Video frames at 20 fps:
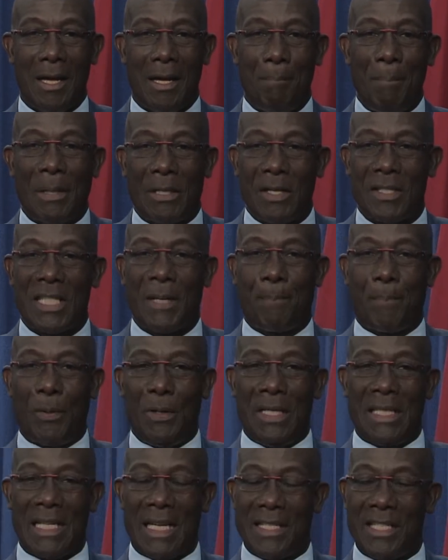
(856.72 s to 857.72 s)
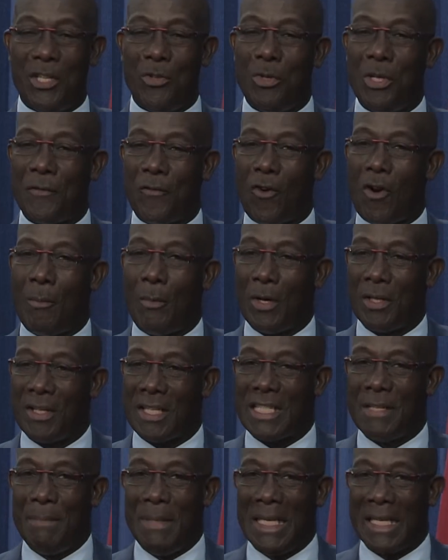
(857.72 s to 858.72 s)
Because the police has a uniform on
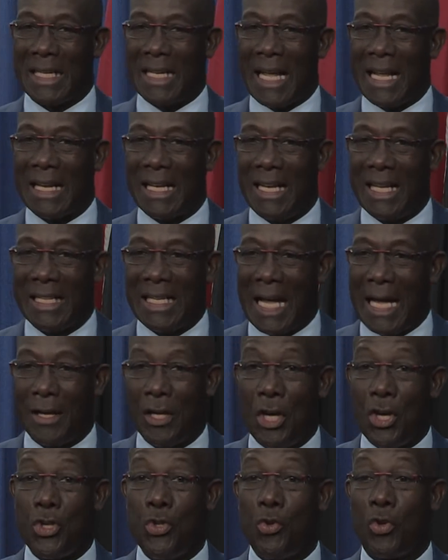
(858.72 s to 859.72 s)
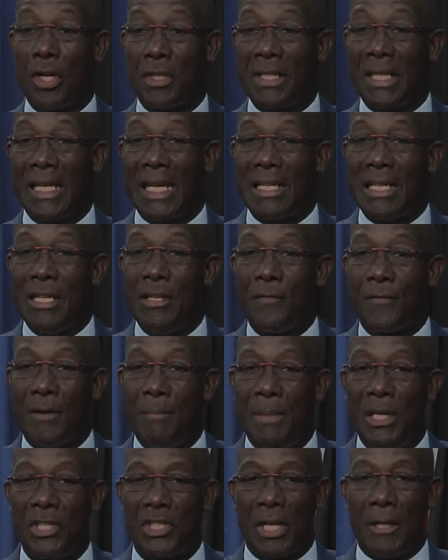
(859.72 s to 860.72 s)
doesn't mean they can handle a gang. You've got to get
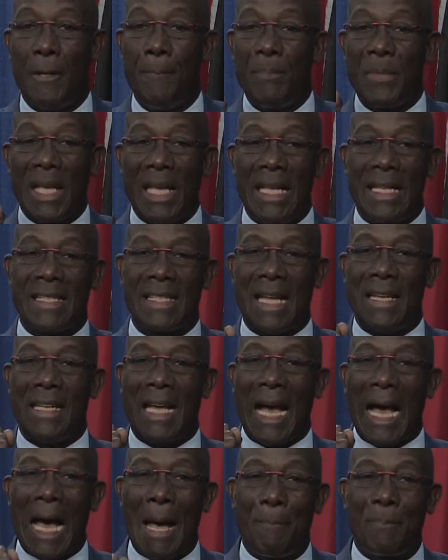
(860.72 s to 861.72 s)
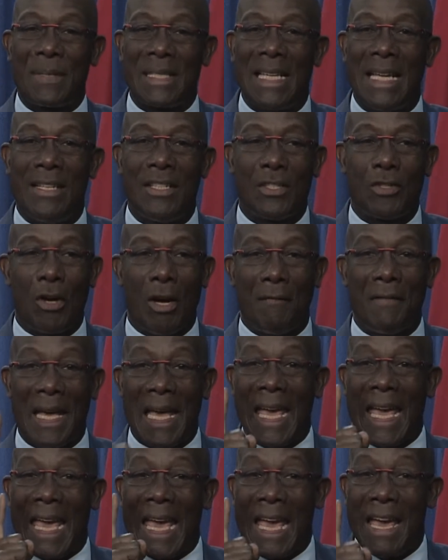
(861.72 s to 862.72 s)
information. It's an absence of
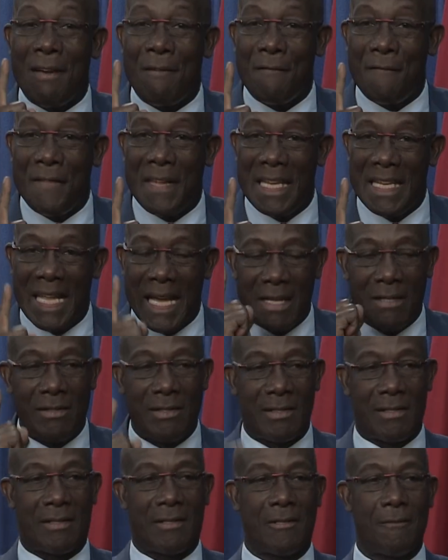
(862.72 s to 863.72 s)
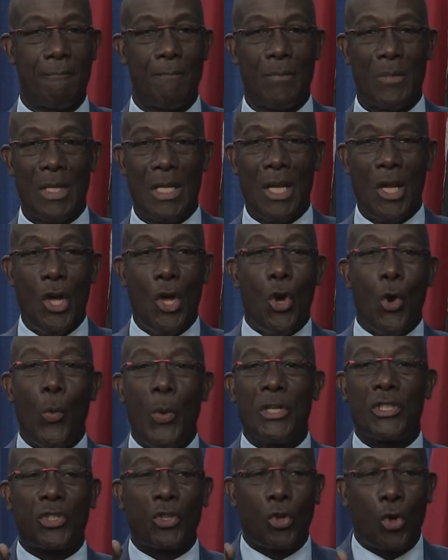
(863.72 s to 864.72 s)
evidence
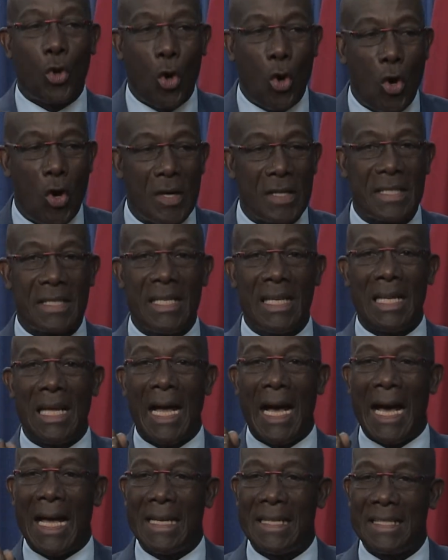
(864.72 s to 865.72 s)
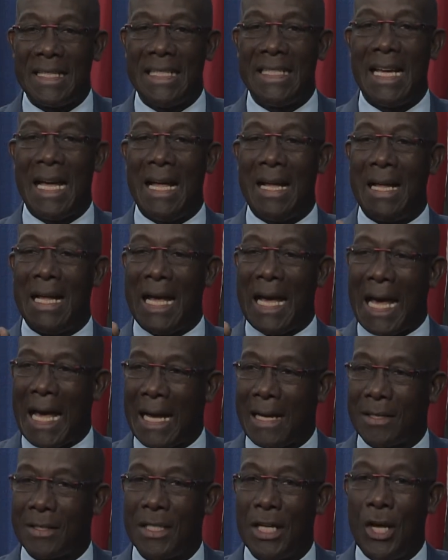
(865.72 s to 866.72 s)
which caused the Anti-Gang
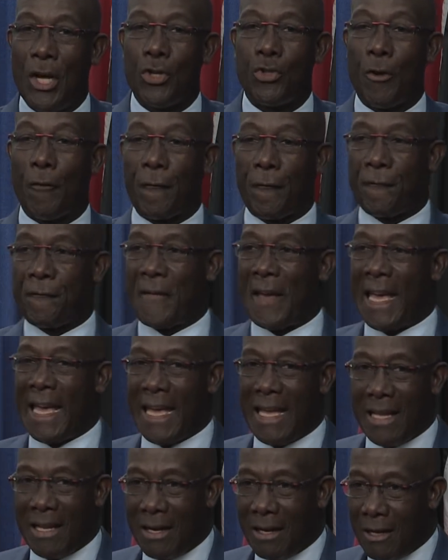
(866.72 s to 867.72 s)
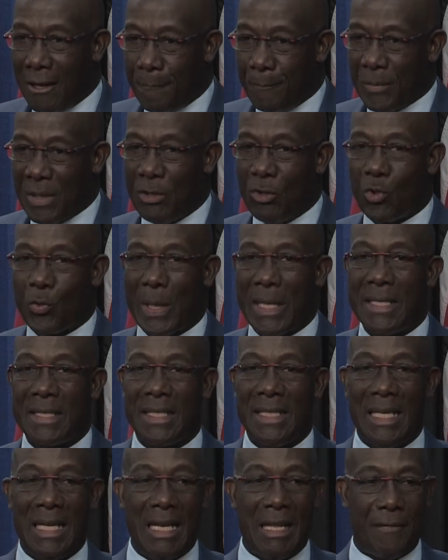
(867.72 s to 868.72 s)
Act to fail in
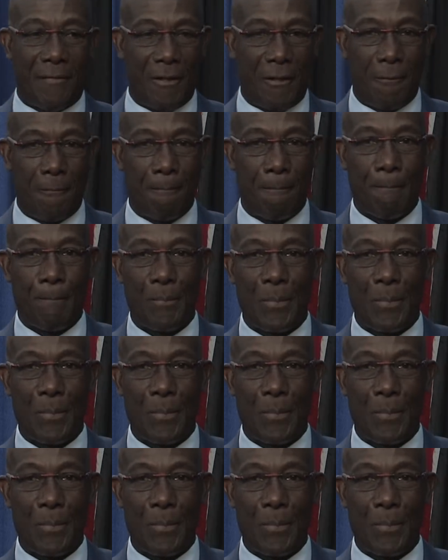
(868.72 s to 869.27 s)
2011,